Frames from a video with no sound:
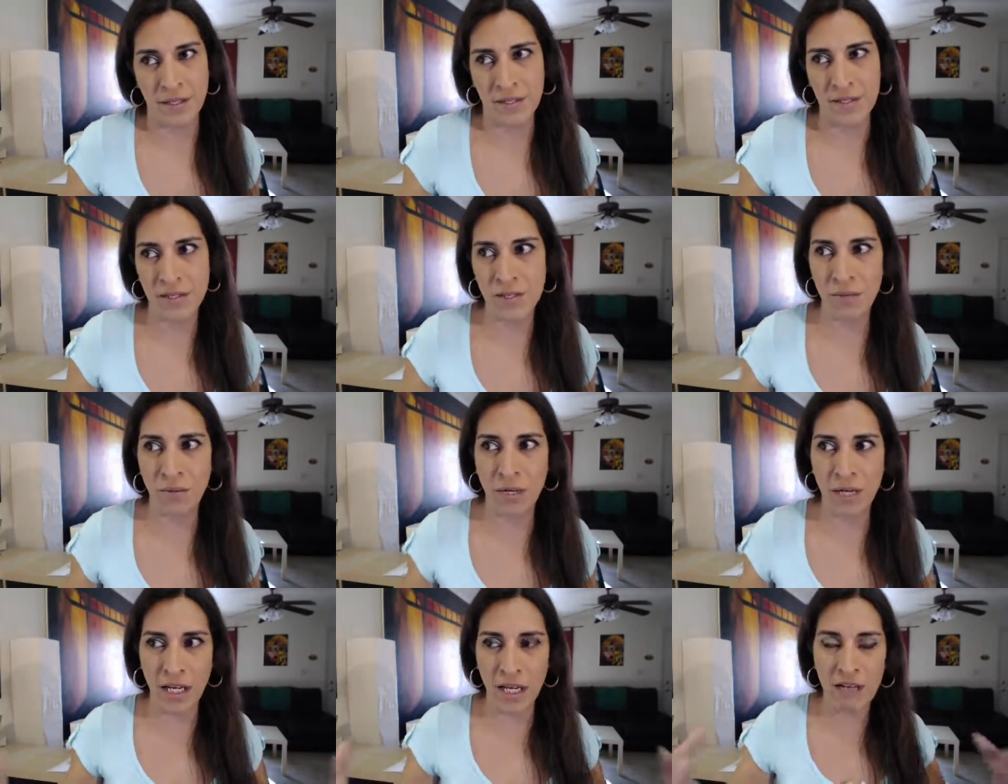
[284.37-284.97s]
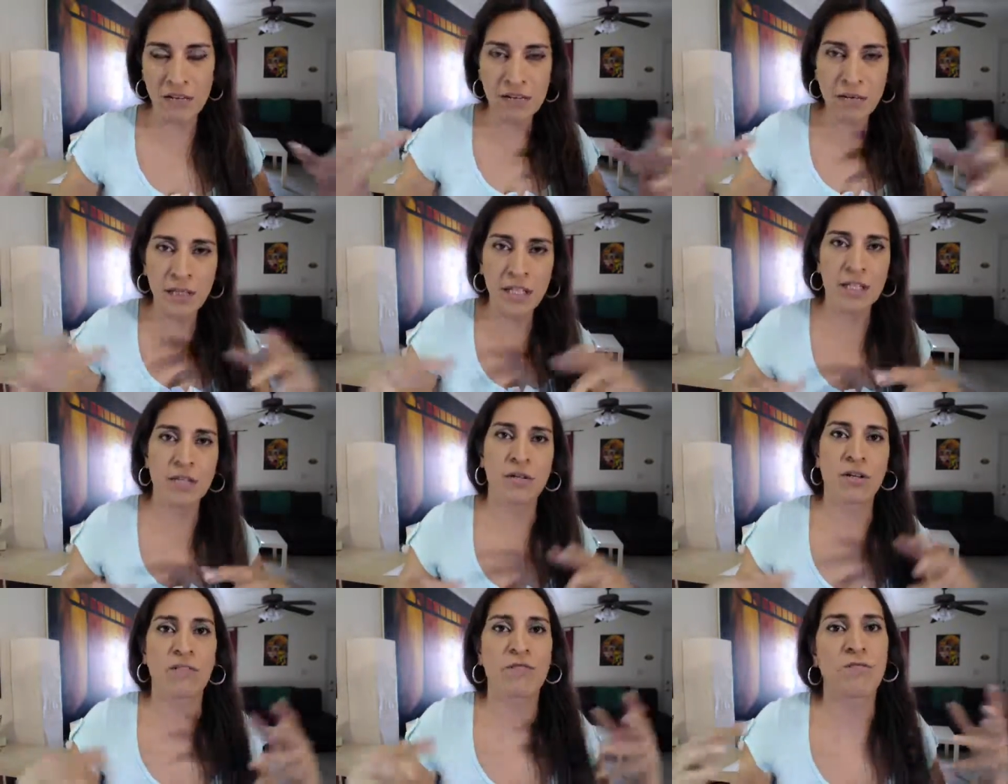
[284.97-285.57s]
You want everybody
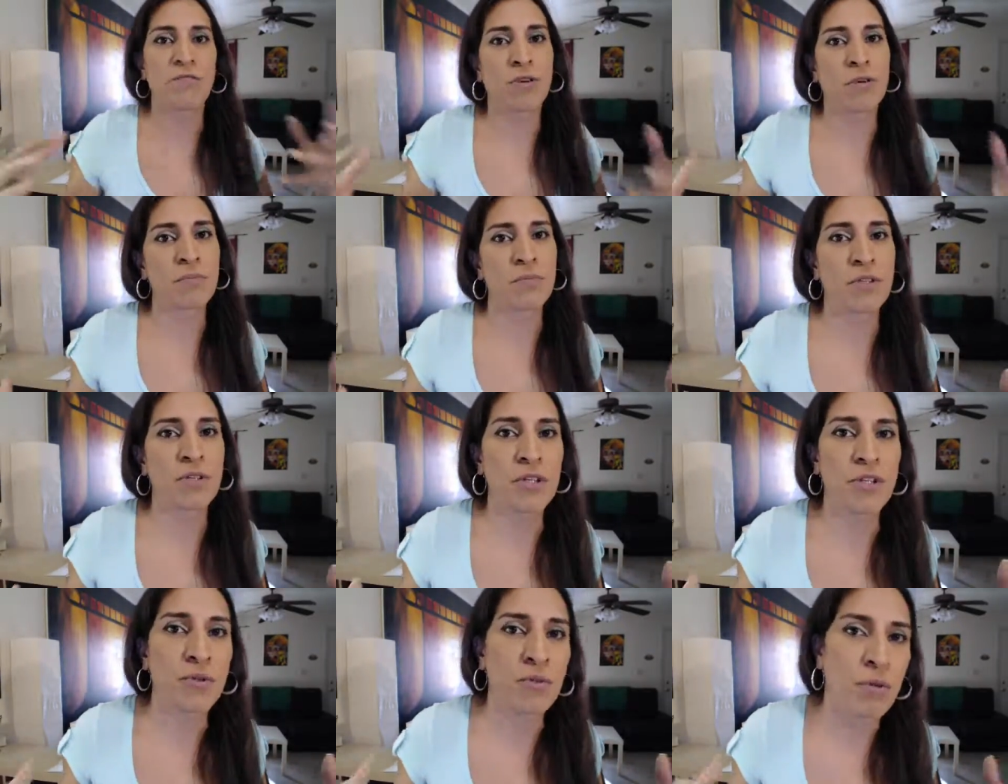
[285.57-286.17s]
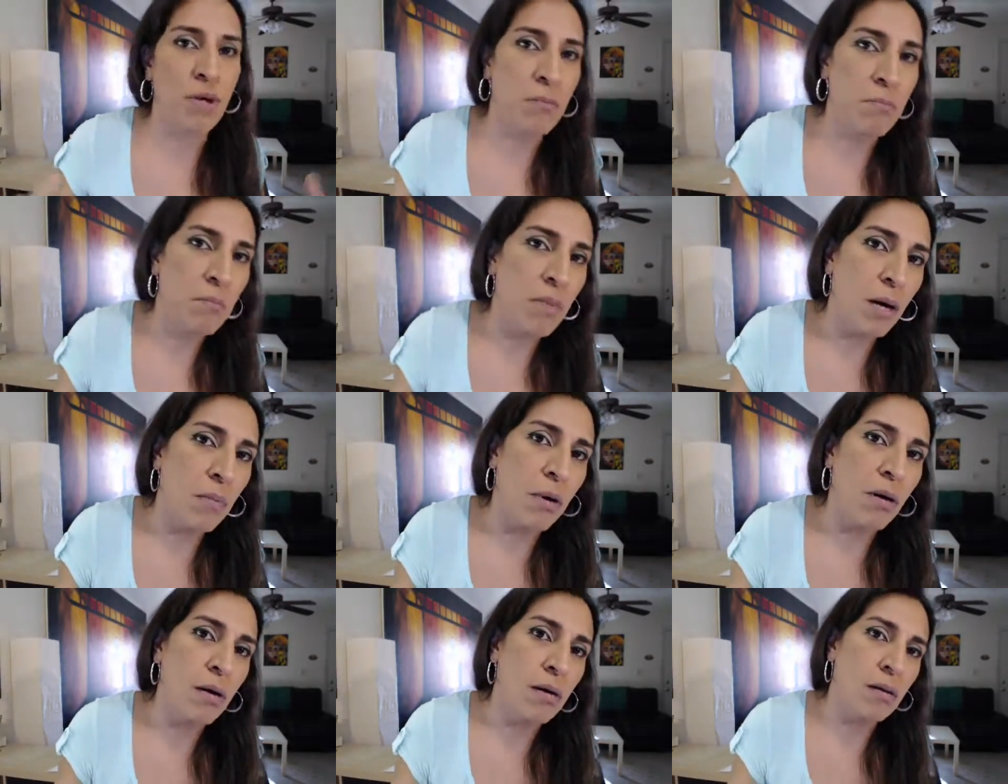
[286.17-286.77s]
to conform to your own
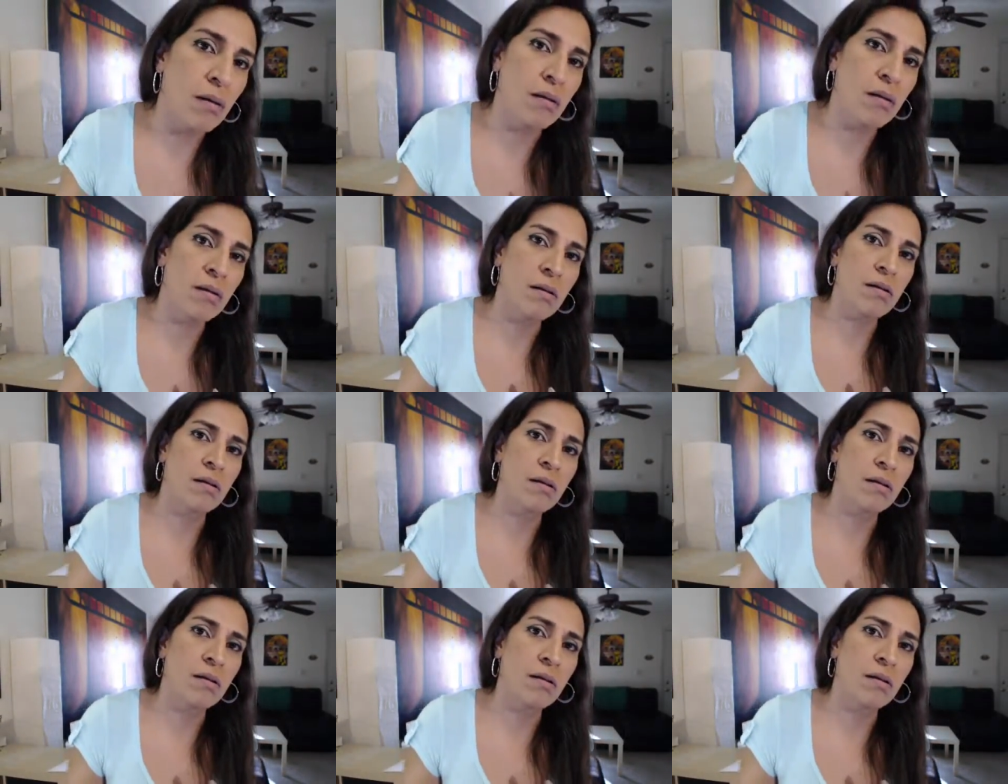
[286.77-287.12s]
bubble?